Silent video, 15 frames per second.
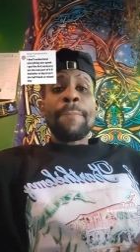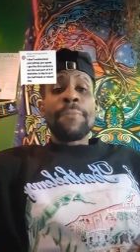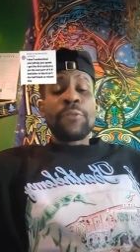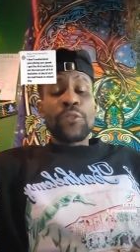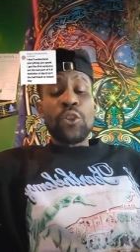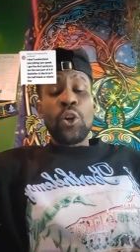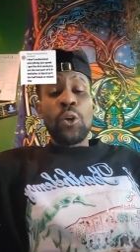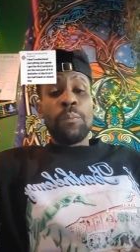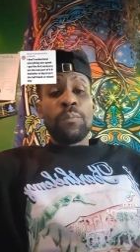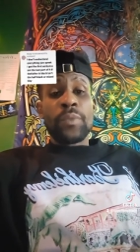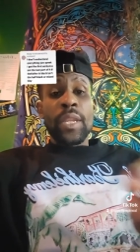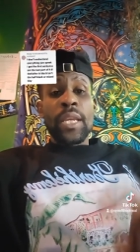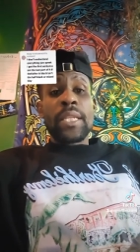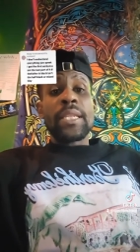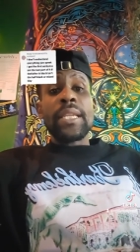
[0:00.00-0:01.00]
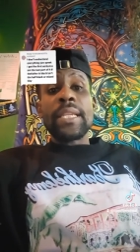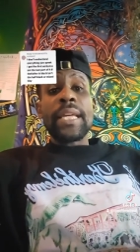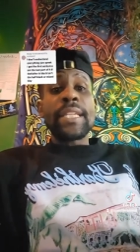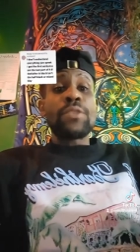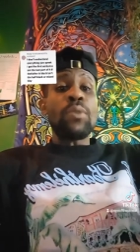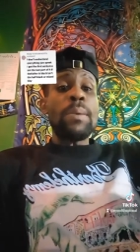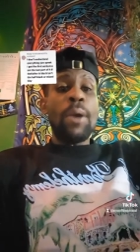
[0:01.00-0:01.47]
So
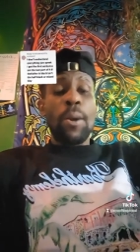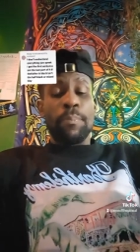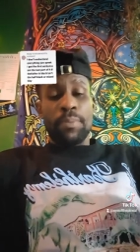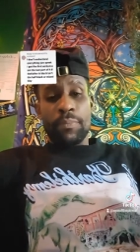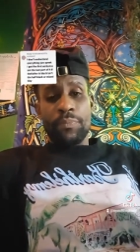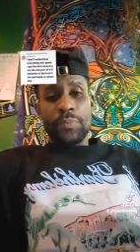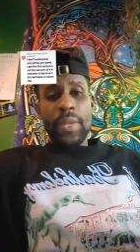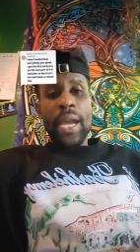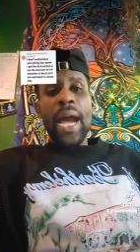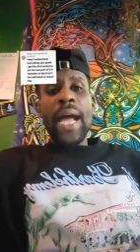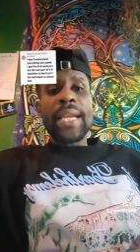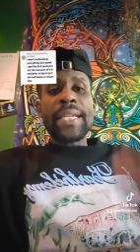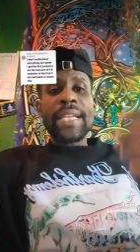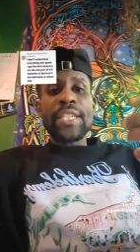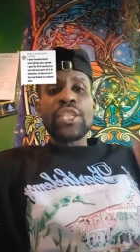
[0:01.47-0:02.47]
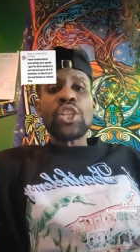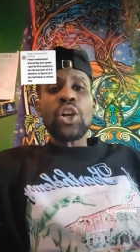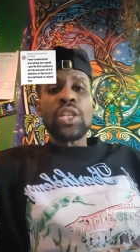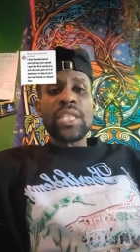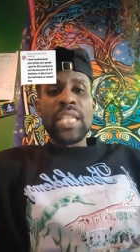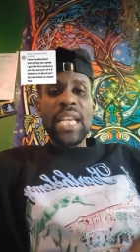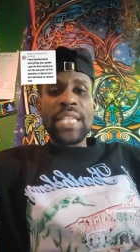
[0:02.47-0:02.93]
they swim up. And the
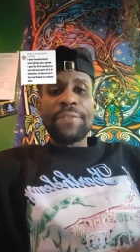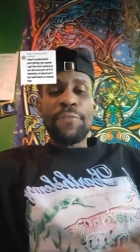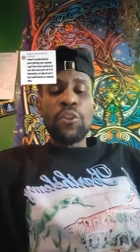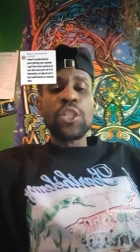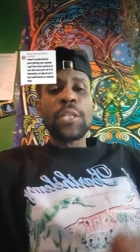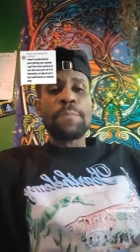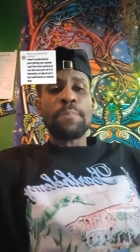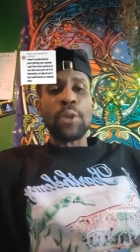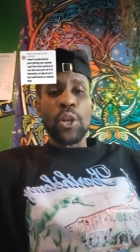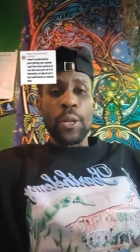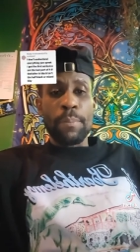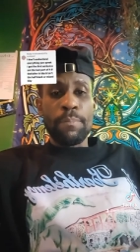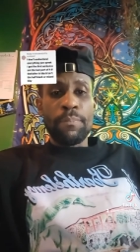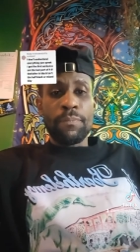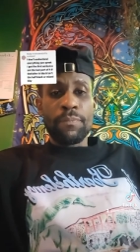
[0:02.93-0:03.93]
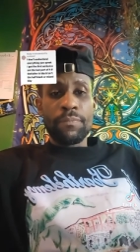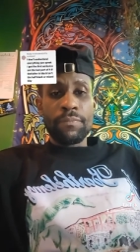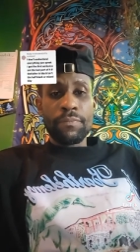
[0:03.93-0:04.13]
successful sperm